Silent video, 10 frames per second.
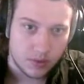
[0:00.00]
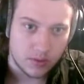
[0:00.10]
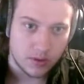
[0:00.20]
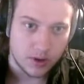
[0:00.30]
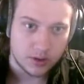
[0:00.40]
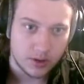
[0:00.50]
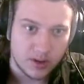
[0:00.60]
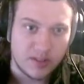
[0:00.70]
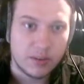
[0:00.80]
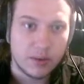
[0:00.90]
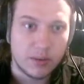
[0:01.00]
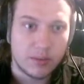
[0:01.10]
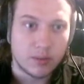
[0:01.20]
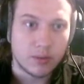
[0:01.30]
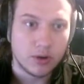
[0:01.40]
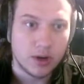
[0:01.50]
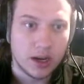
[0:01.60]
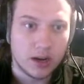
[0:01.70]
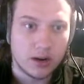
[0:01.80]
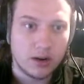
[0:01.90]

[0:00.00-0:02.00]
Right, so if I put a breakpoint here,